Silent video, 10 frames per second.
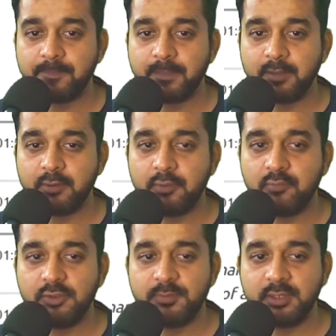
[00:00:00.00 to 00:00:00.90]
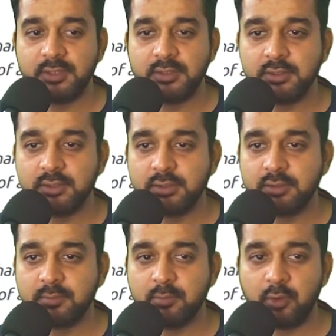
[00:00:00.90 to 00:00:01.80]
so which page is
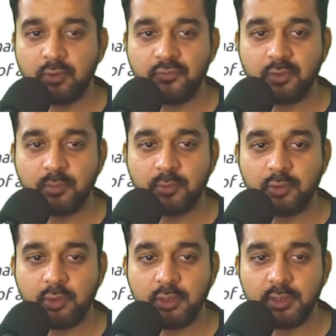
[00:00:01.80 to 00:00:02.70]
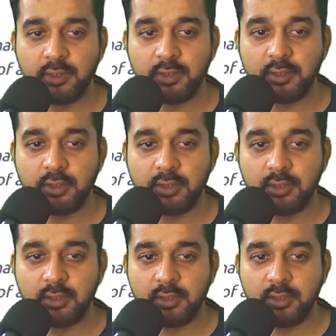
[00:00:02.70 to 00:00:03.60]
blocked from crawling?
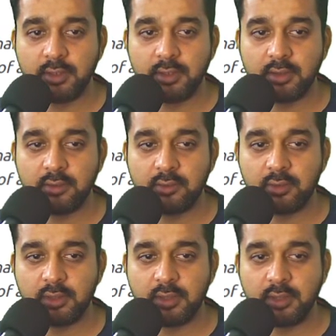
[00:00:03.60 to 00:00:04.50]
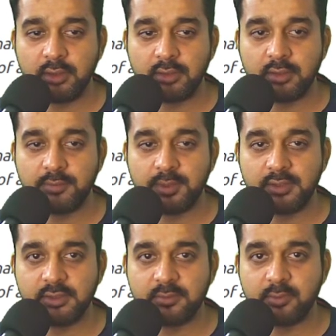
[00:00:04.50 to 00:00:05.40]
Okay, this page
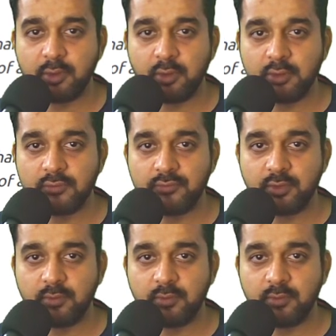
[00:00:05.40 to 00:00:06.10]
is blocked from